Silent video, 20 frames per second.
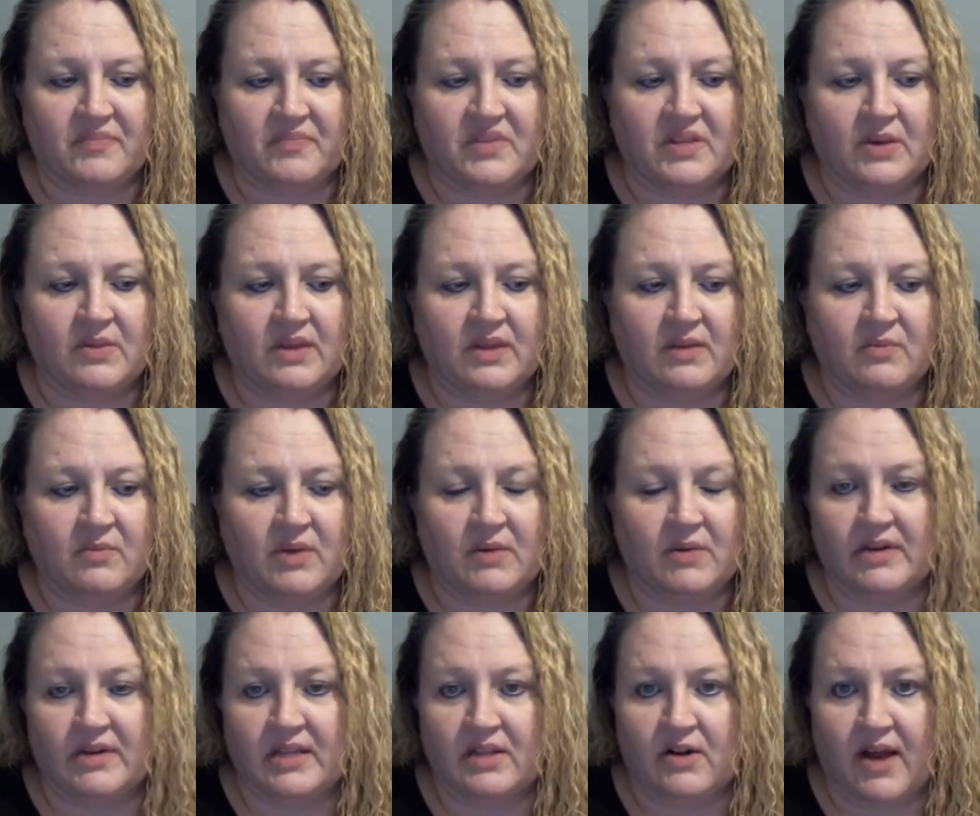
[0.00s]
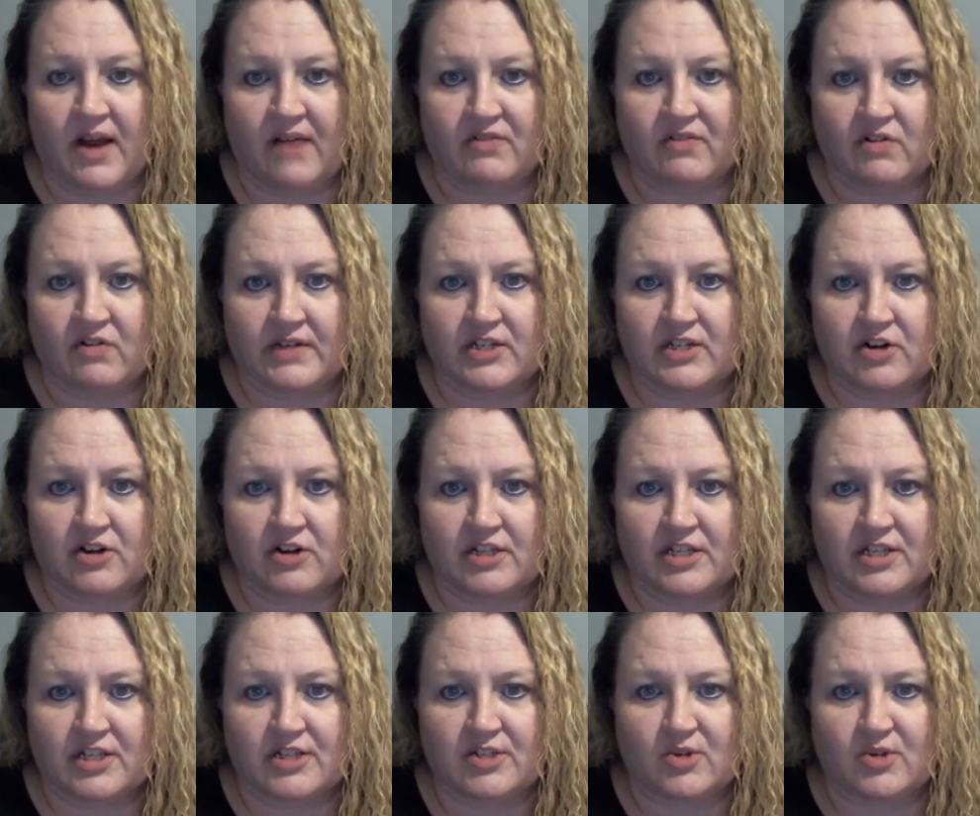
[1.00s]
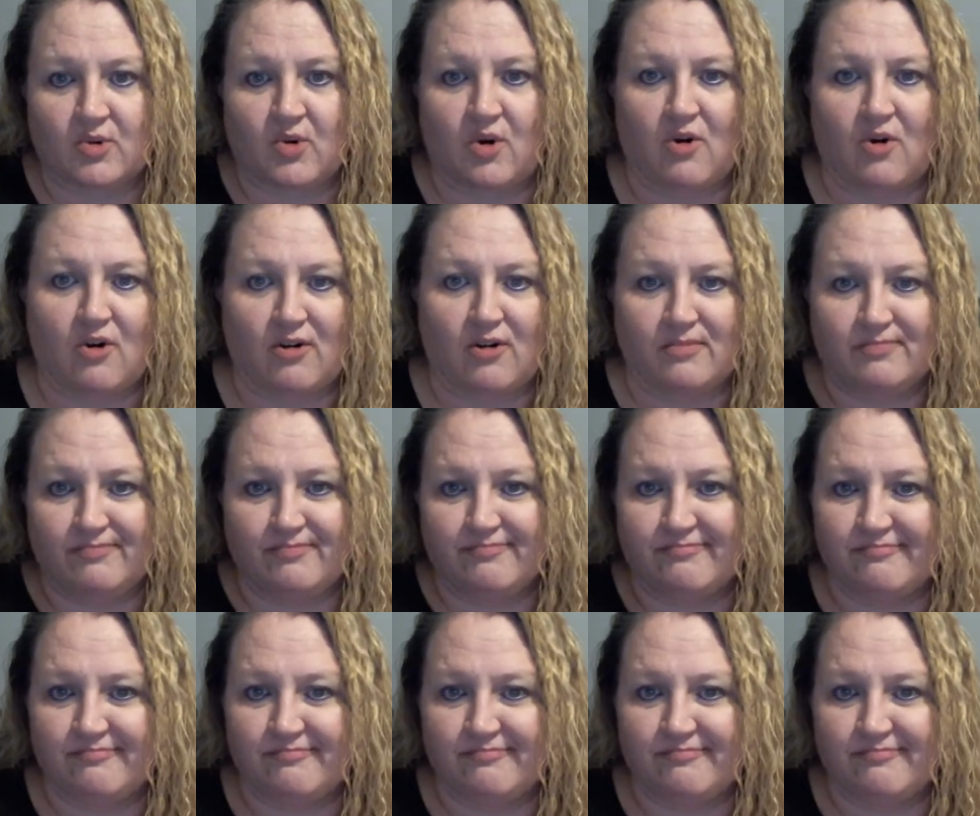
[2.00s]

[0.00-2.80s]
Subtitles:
So then we would either have to return it to the store or